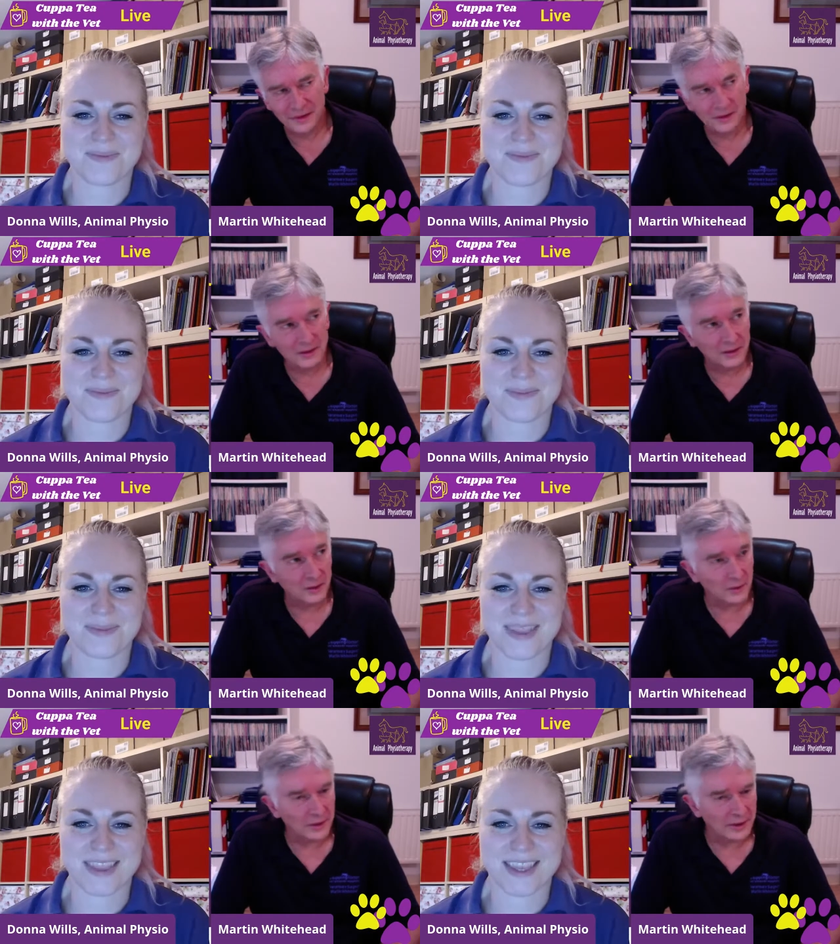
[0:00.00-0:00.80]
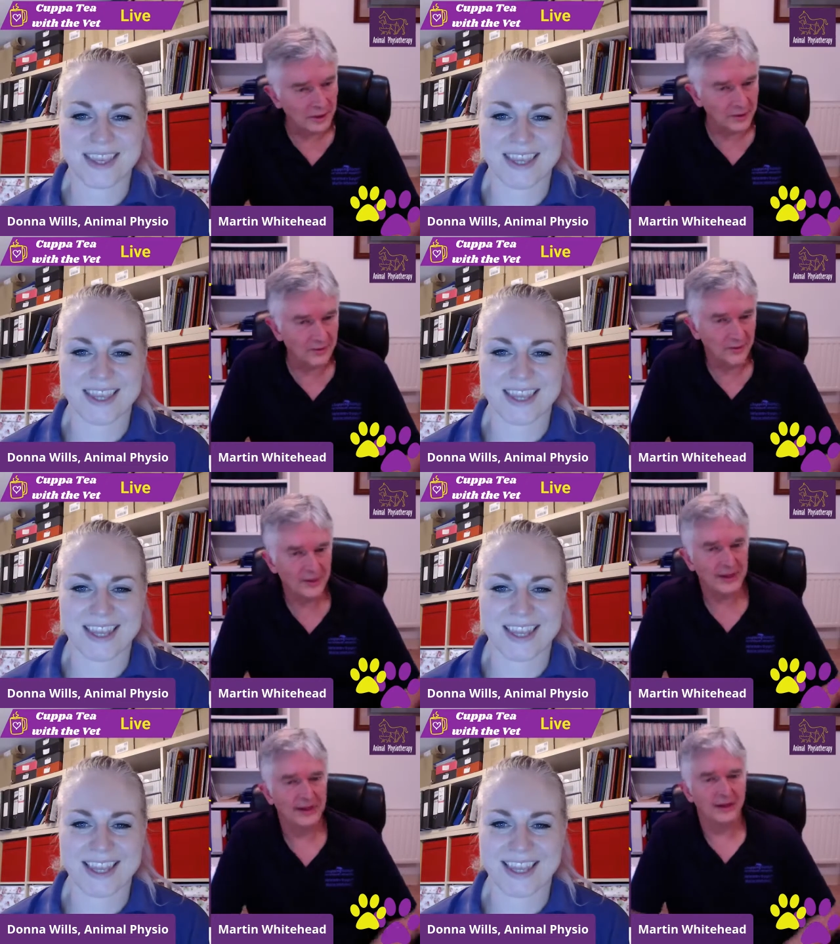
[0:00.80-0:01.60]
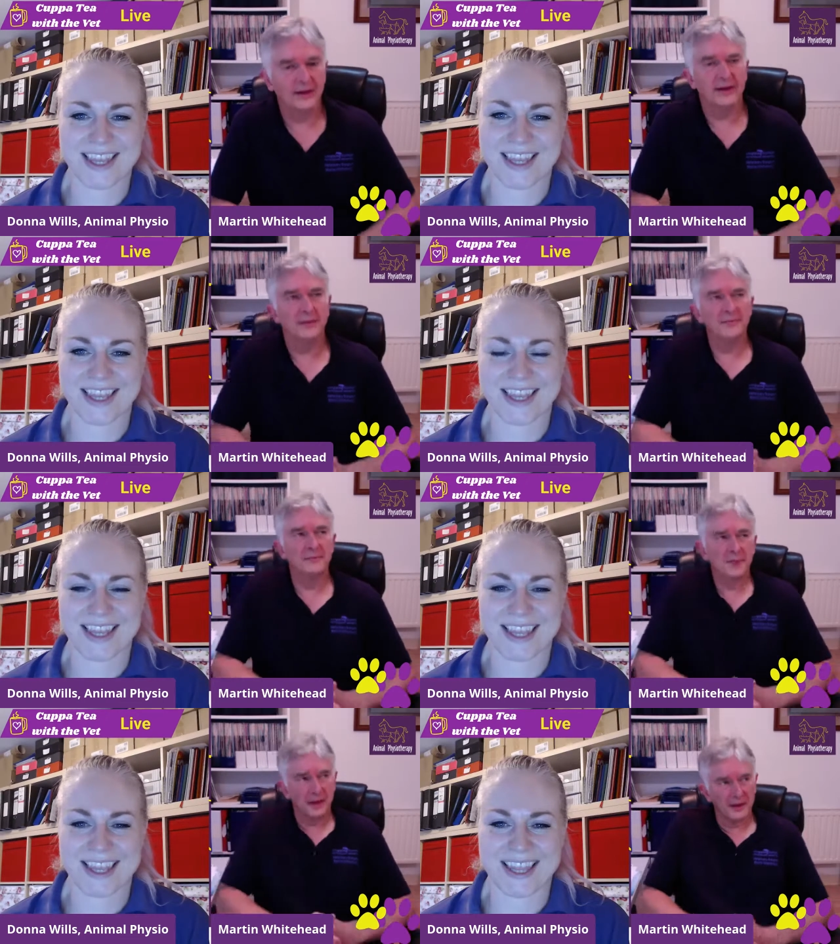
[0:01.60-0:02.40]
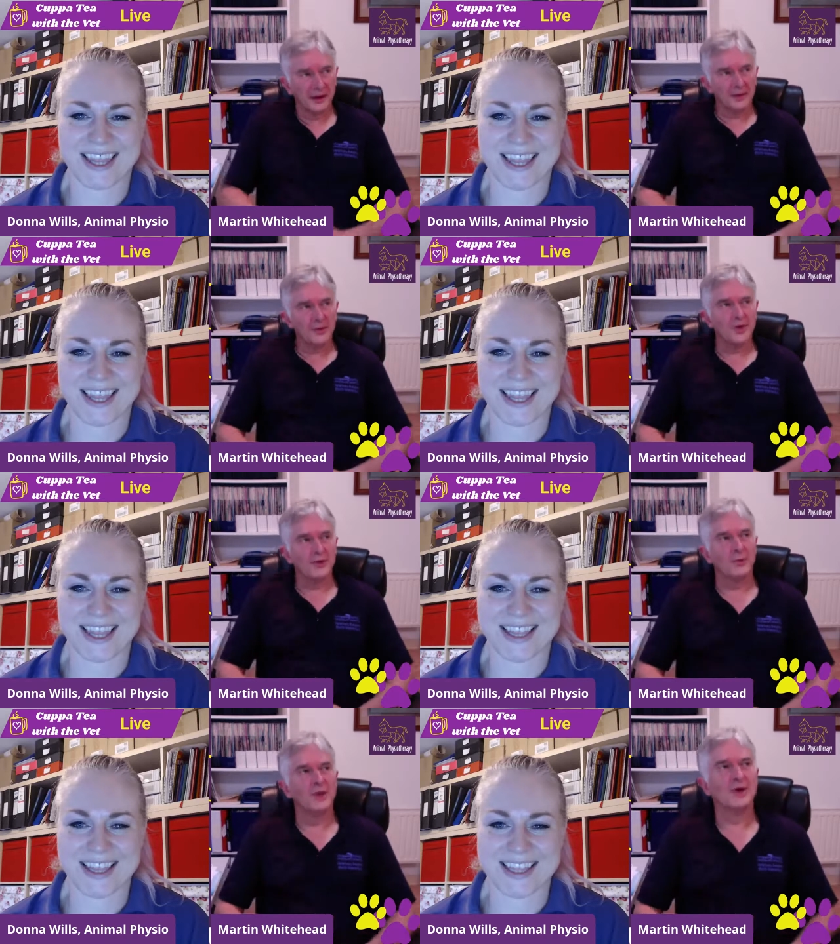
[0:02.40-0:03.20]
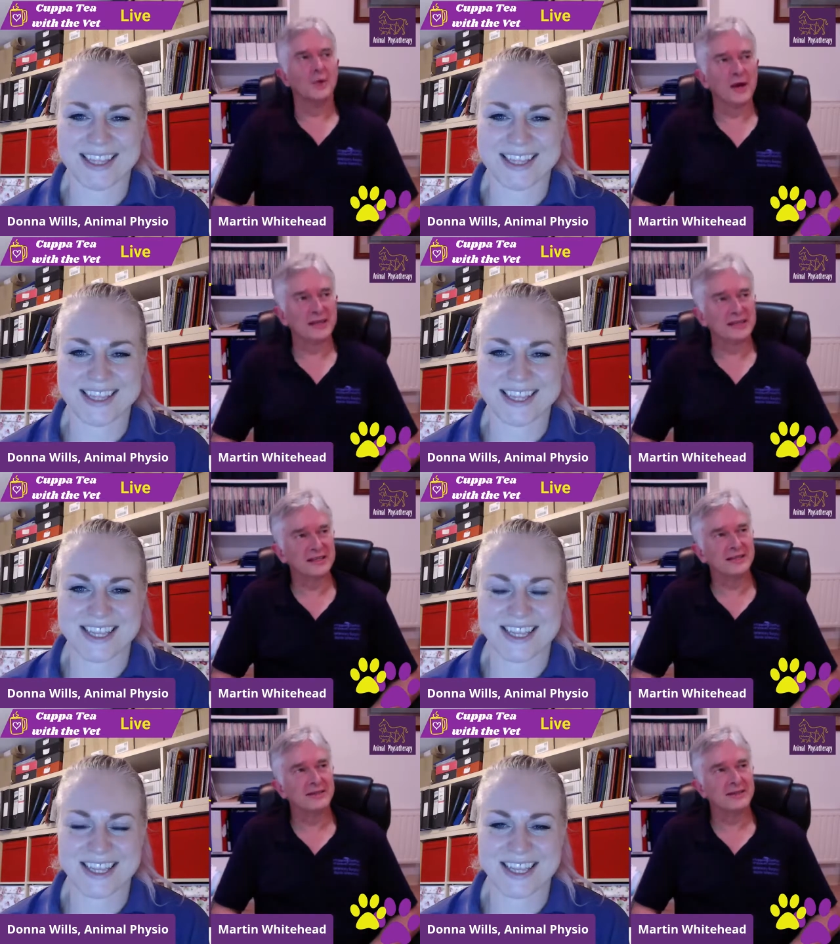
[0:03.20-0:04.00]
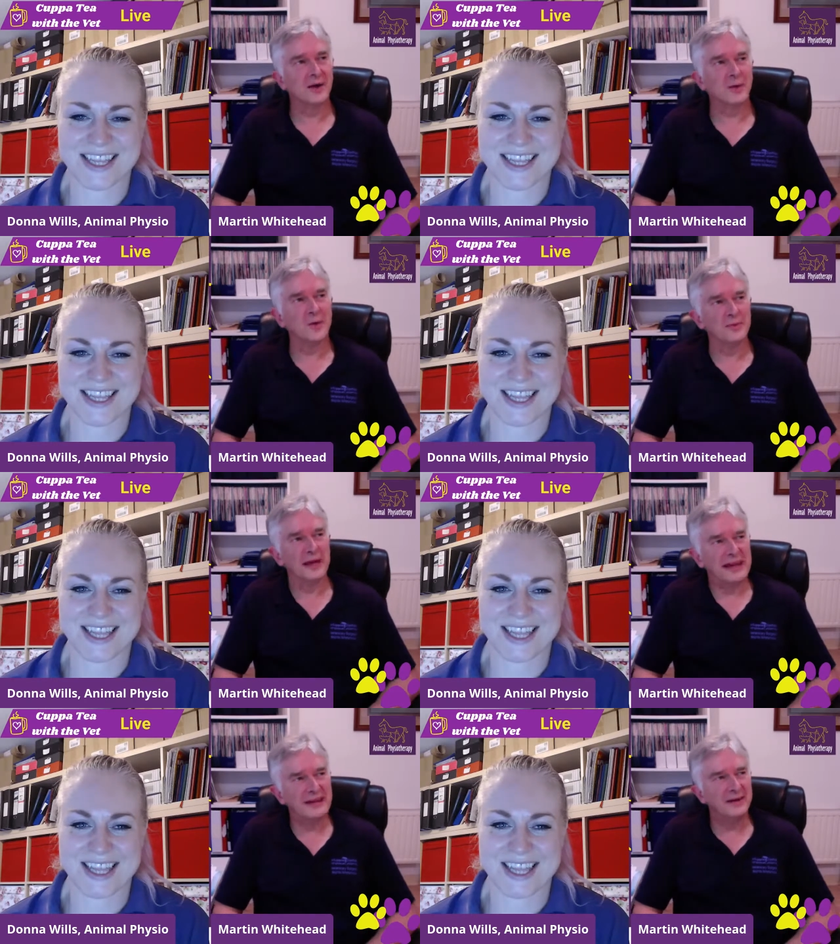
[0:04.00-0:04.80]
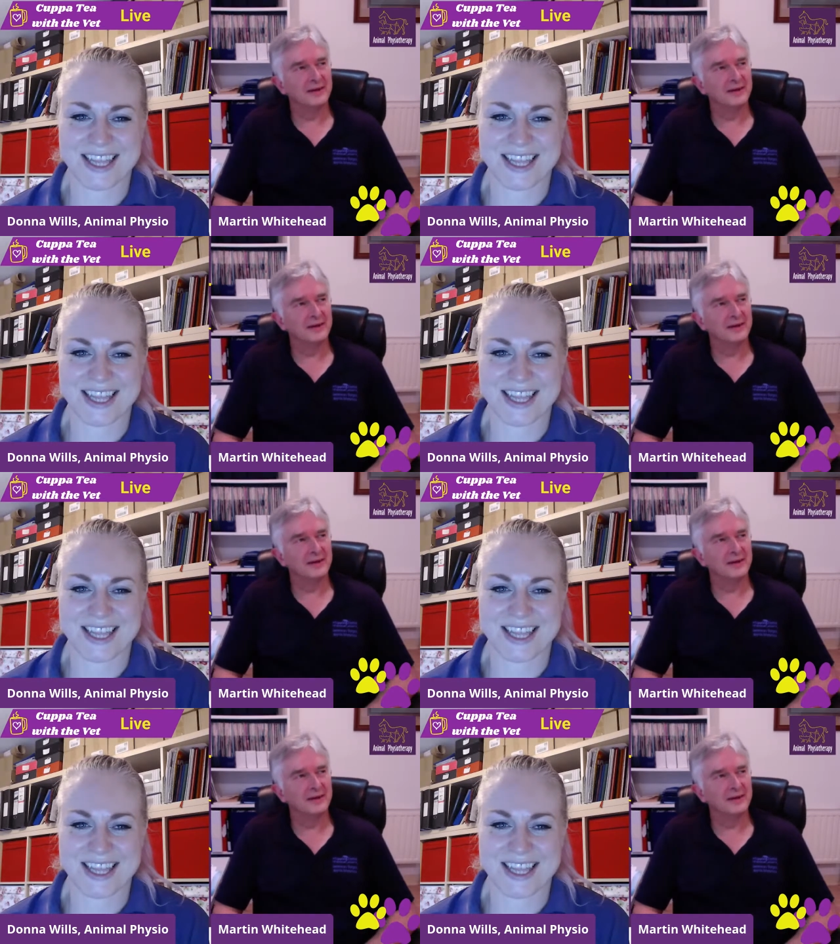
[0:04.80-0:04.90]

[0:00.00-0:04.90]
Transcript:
Speaker 1: Oh wow, yeah. Um, I was one that one that always stuck with me.